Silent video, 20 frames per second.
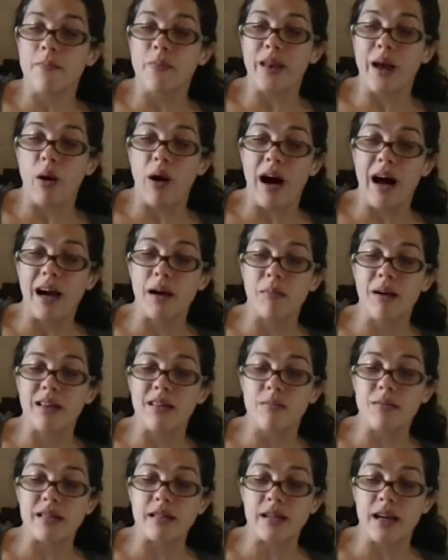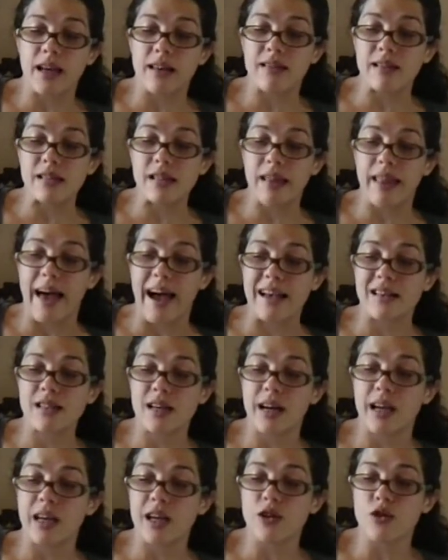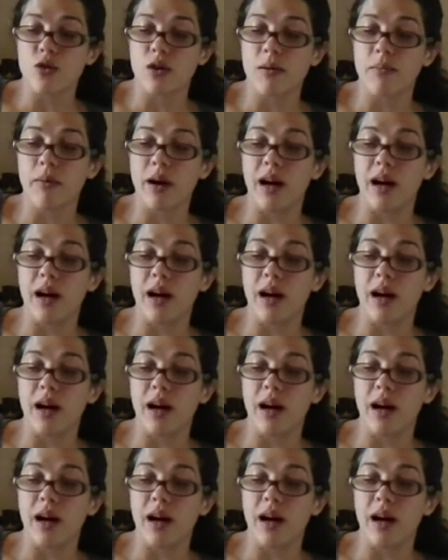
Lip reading: Now, I made the mistake this last hiking trip